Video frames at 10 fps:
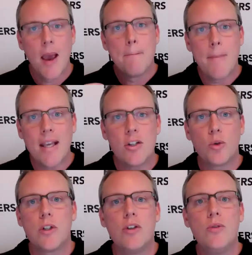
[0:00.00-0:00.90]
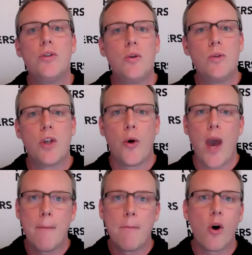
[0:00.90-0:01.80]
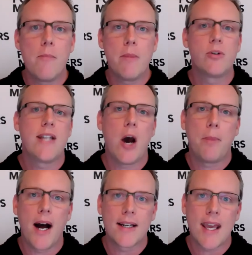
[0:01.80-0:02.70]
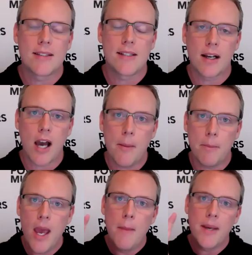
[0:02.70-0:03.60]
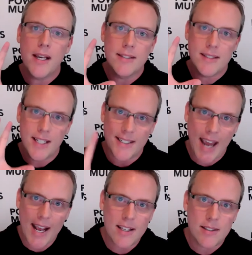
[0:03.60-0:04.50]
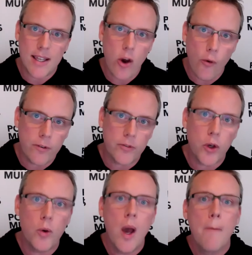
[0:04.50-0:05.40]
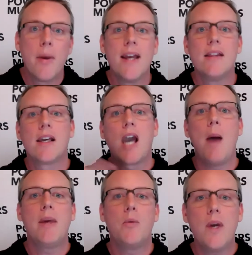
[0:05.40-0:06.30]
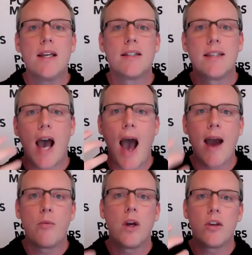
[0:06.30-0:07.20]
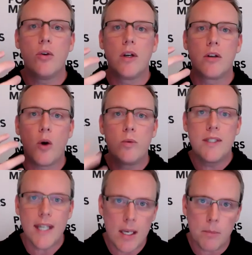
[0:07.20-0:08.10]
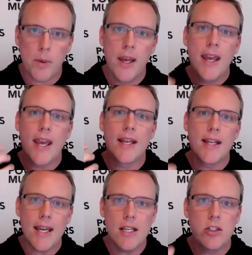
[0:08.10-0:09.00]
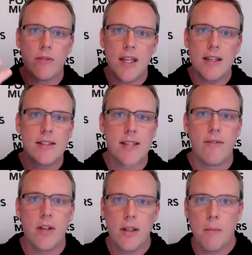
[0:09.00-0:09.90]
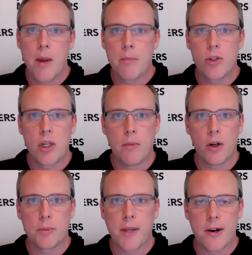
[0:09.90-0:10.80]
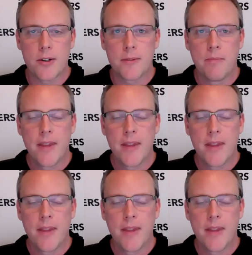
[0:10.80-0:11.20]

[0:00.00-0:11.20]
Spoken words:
make sure you do so at moremembersnowpodcast.com, because today is the overview, but in the coming weeks, I want you to go deep in each of these 7 membership multipliers.